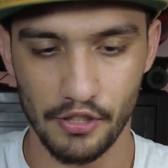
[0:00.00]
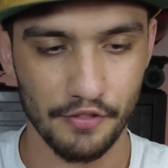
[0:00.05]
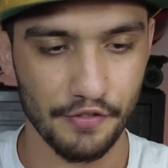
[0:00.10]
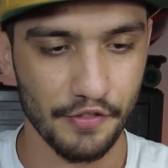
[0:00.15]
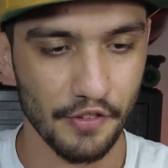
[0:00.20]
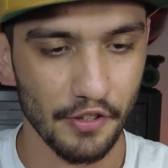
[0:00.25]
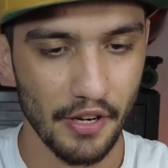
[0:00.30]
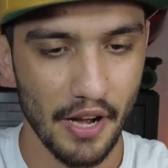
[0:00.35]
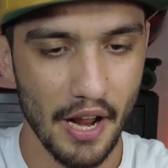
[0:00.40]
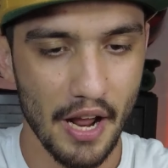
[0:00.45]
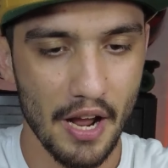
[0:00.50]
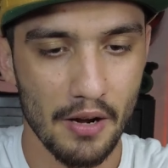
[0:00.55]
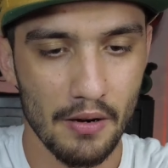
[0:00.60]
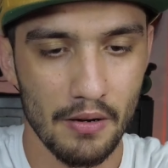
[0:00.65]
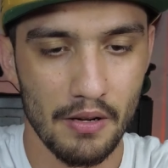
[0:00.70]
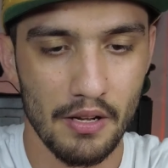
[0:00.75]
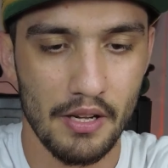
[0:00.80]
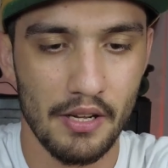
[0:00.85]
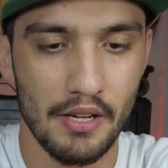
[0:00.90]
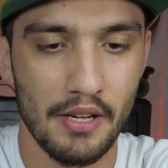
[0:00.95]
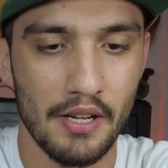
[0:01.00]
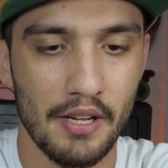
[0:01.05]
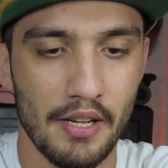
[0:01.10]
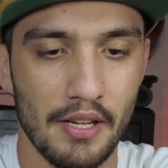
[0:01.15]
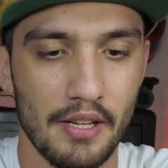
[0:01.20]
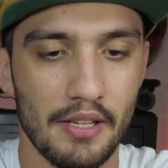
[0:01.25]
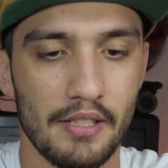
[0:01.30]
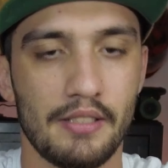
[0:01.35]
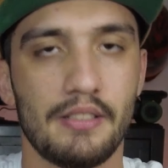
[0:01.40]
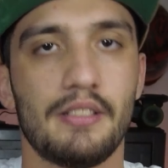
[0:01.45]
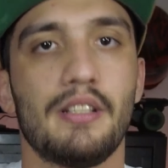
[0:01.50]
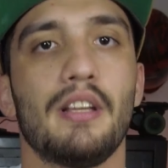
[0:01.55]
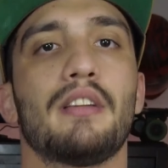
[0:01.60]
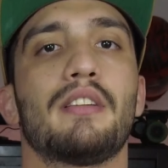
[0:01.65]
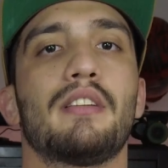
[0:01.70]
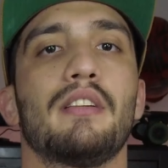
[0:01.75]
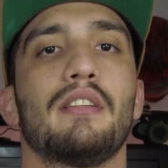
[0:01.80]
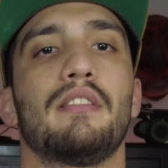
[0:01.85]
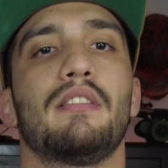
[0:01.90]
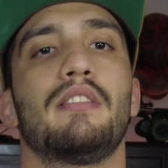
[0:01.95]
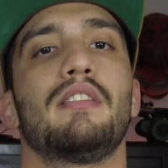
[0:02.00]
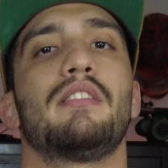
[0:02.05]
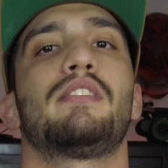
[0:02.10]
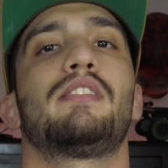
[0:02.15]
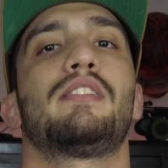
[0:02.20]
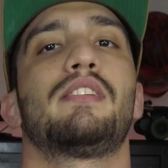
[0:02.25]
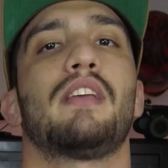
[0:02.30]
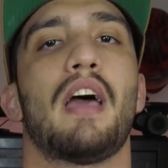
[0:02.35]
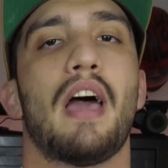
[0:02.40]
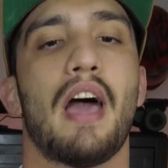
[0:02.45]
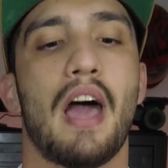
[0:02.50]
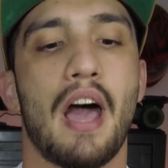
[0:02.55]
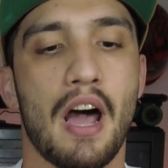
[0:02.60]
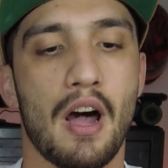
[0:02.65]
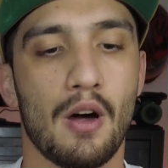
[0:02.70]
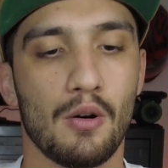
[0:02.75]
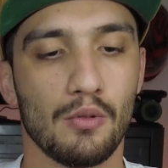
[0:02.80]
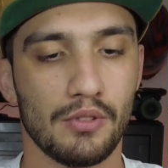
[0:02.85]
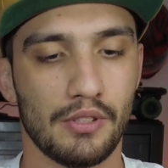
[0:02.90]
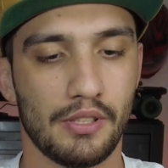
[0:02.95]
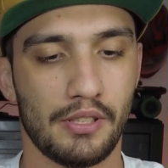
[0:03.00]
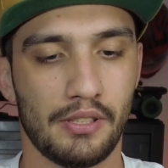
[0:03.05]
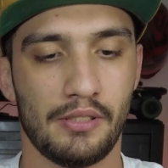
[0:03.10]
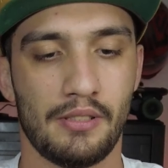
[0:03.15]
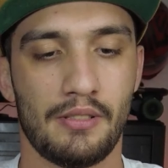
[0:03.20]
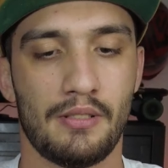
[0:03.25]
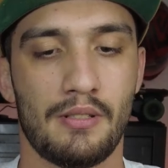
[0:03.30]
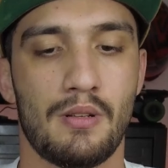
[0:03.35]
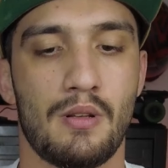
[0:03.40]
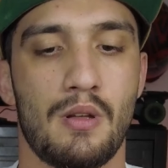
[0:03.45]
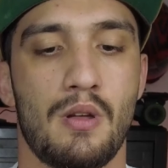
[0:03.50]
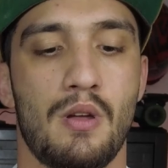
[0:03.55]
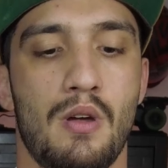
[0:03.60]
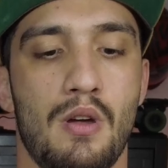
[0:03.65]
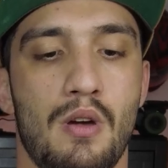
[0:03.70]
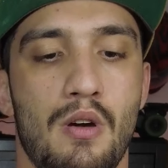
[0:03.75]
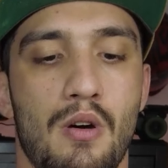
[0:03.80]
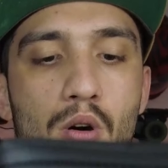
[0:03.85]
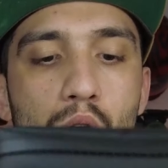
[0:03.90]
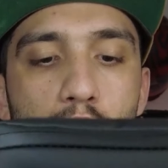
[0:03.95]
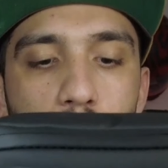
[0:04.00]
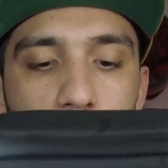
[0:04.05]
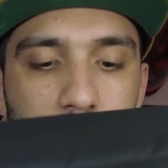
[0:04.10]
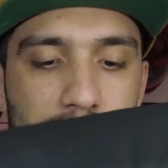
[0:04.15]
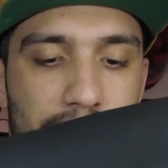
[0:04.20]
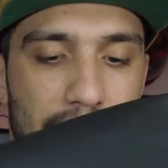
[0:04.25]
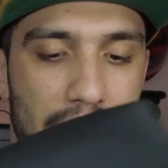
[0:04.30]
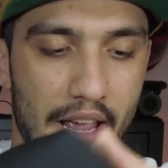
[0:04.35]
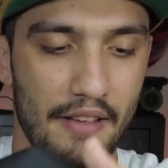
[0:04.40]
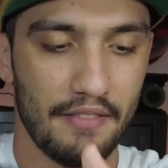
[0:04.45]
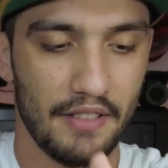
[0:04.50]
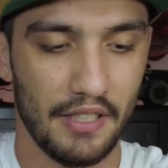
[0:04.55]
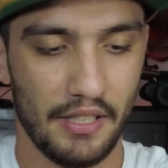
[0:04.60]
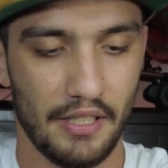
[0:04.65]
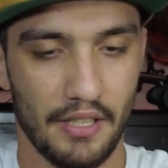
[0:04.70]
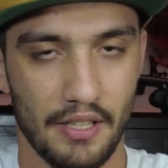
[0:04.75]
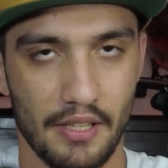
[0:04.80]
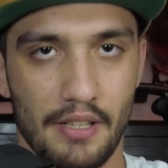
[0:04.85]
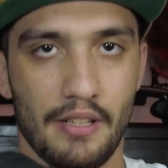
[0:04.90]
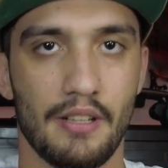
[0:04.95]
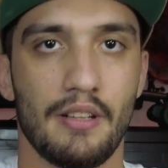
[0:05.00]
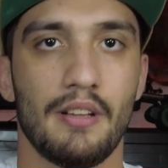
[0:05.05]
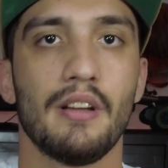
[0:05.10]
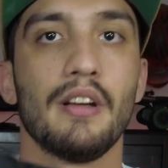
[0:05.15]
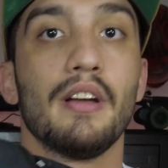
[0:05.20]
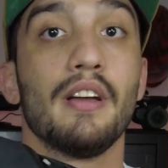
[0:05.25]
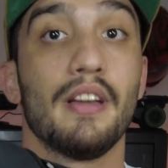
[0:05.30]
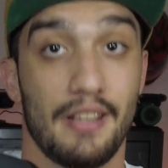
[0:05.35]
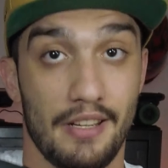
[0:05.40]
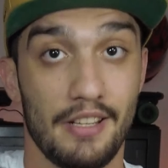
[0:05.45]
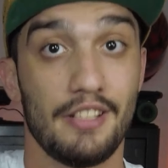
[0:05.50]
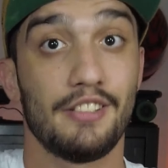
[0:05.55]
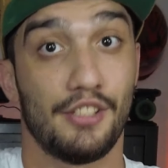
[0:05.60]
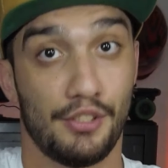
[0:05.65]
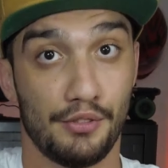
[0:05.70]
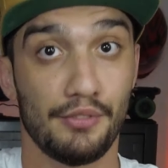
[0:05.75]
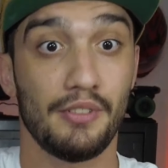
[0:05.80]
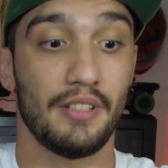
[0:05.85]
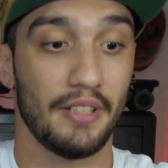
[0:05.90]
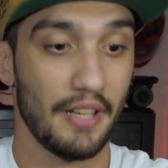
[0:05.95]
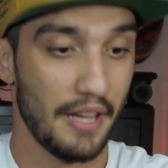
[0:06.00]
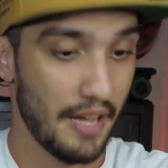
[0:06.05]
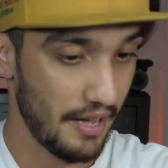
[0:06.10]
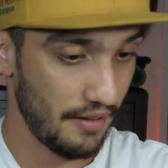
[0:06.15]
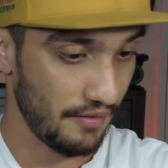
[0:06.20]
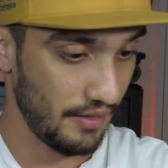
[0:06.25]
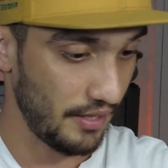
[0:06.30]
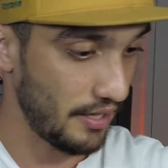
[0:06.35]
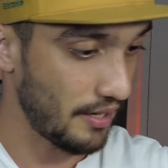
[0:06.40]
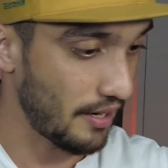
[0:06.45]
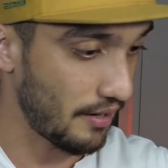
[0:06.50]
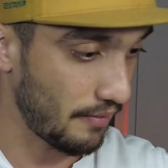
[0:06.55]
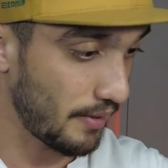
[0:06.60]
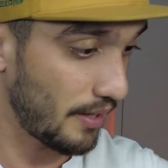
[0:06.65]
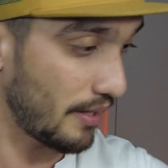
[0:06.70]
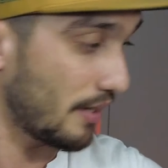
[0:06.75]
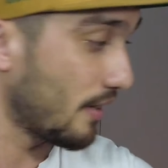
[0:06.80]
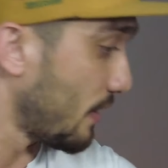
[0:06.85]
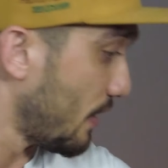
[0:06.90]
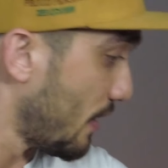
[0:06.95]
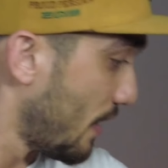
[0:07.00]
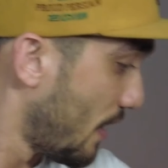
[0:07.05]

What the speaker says: here for now. Taking this out. Oh, it's heavy. It's really heavy. I mean,